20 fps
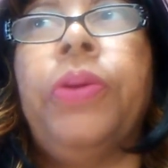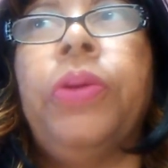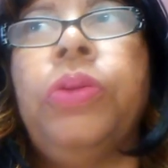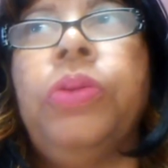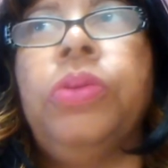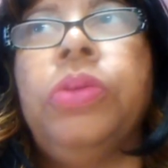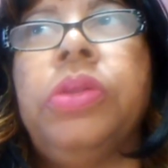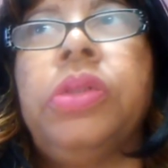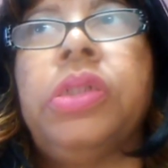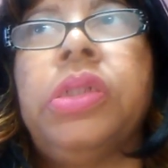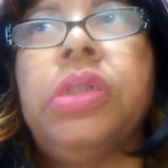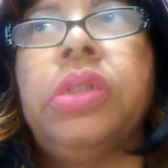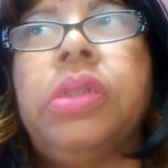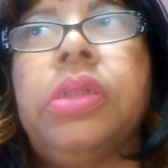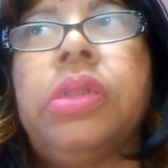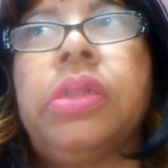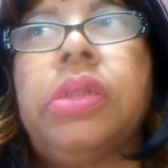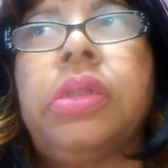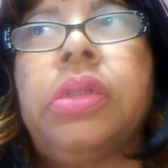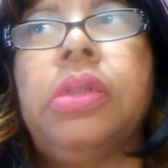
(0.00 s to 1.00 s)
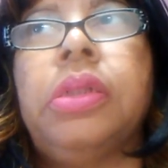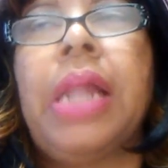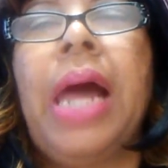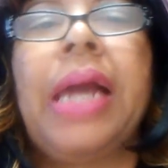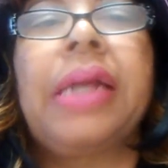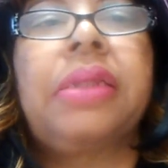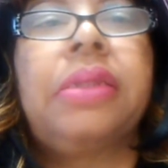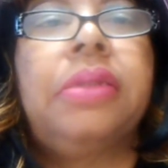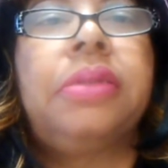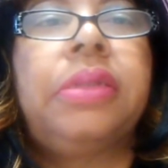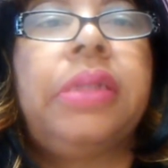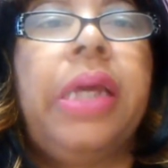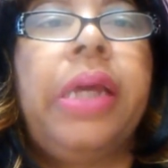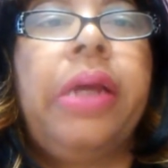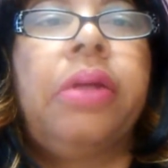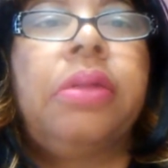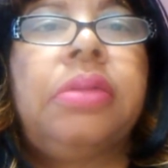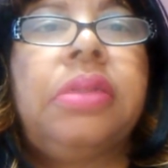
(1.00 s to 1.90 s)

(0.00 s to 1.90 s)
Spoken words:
who just like to tell